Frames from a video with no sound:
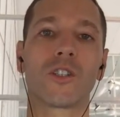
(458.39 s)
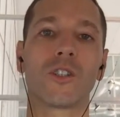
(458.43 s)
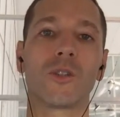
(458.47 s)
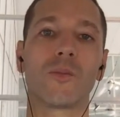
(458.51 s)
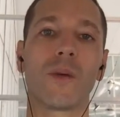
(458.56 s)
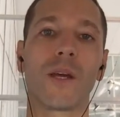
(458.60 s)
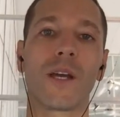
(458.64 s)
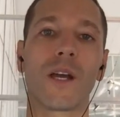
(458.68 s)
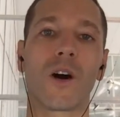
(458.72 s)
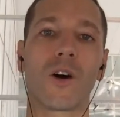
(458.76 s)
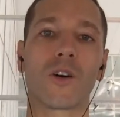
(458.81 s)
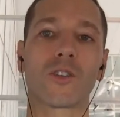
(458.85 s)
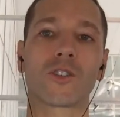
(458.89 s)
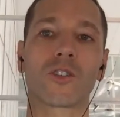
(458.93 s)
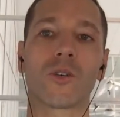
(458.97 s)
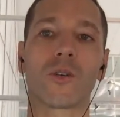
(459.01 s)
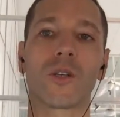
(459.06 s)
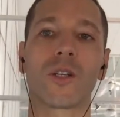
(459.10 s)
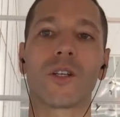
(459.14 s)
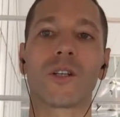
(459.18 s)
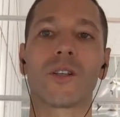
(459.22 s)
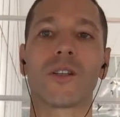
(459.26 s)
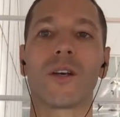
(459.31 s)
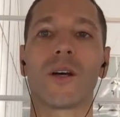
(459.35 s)
You may also
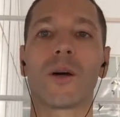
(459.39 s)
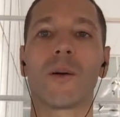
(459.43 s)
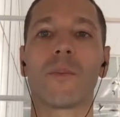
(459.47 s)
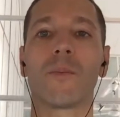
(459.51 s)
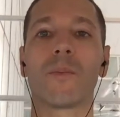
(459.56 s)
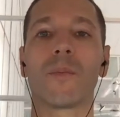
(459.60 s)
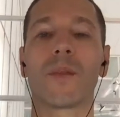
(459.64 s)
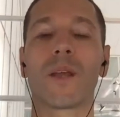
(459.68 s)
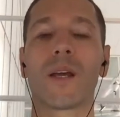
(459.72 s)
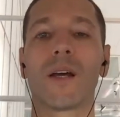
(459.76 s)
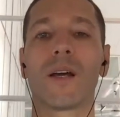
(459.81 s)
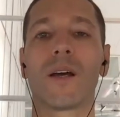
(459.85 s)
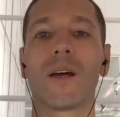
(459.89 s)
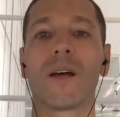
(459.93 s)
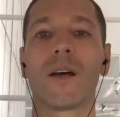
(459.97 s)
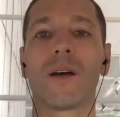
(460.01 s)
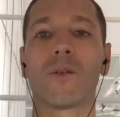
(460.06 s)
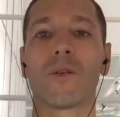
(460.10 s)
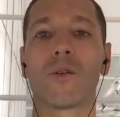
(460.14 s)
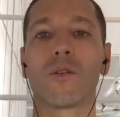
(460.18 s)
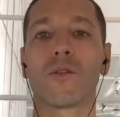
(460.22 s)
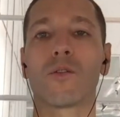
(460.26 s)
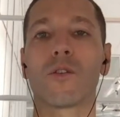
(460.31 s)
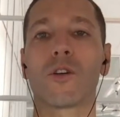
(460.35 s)
hear them
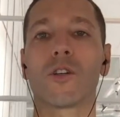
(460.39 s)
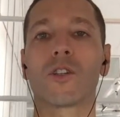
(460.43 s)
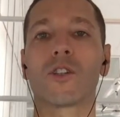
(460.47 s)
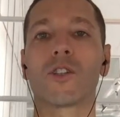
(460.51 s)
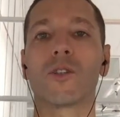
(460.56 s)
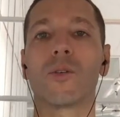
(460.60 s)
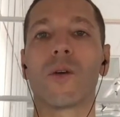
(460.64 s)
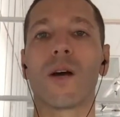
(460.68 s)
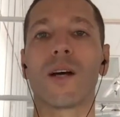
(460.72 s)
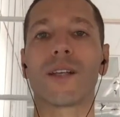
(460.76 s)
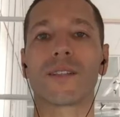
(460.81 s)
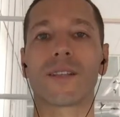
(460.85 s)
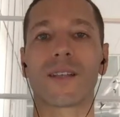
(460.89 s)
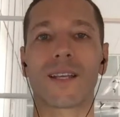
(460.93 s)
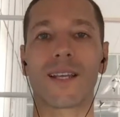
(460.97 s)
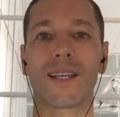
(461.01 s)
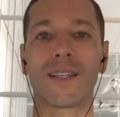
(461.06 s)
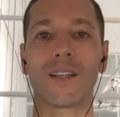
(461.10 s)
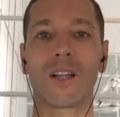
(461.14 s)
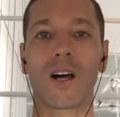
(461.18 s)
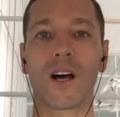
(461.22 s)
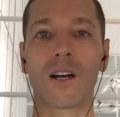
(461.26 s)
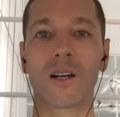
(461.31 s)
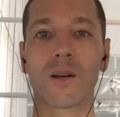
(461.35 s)
referred to as a
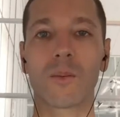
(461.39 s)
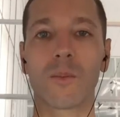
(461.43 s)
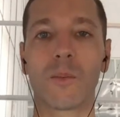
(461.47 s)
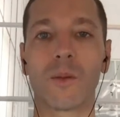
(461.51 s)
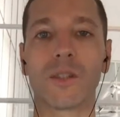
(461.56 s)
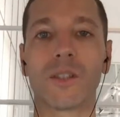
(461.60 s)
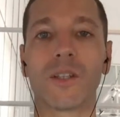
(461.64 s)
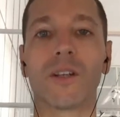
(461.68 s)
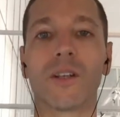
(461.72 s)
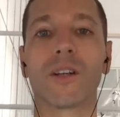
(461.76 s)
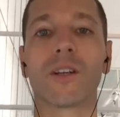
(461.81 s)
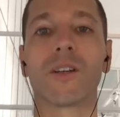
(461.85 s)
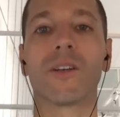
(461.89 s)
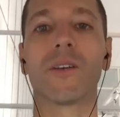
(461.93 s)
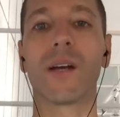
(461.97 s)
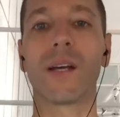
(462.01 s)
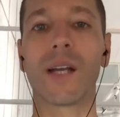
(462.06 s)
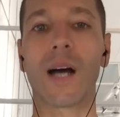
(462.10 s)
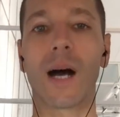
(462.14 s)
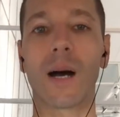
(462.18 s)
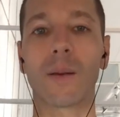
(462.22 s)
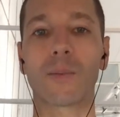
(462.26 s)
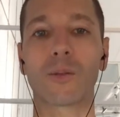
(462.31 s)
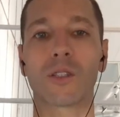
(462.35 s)
HELOC, but they're a
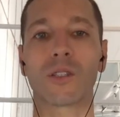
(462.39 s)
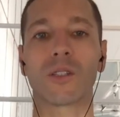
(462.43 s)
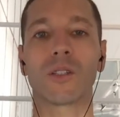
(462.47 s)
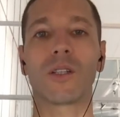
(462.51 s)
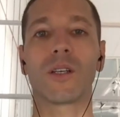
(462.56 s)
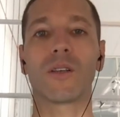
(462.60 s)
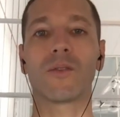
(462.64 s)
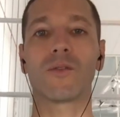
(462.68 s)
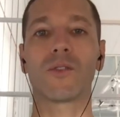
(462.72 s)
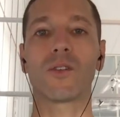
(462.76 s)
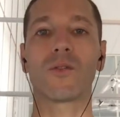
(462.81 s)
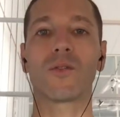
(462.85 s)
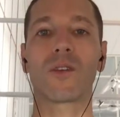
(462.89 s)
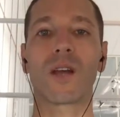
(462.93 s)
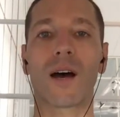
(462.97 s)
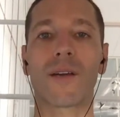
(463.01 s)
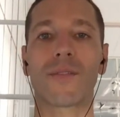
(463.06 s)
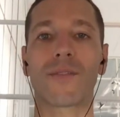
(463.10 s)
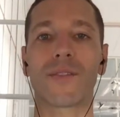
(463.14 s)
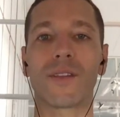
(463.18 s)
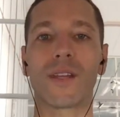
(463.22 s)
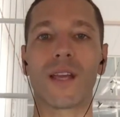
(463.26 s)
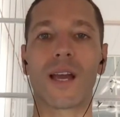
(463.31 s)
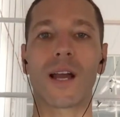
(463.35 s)
great option if you've
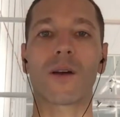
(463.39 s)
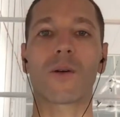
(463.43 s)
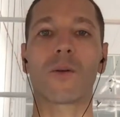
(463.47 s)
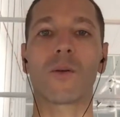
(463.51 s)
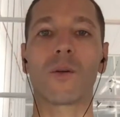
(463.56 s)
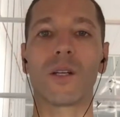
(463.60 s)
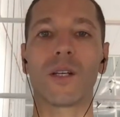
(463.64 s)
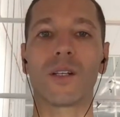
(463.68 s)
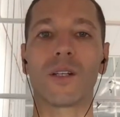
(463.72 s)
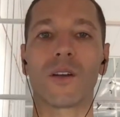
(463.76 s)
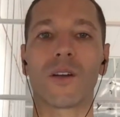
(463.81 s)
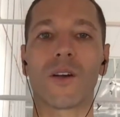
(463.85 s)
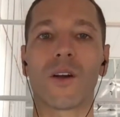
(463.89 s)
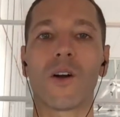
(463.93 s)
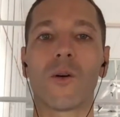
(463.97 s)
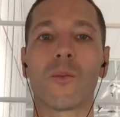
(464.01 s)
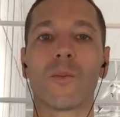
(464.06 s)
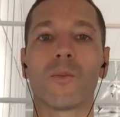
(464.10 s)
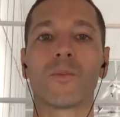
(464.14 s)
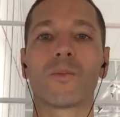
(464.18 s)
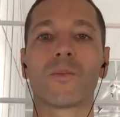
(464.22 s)
got the equity in your home.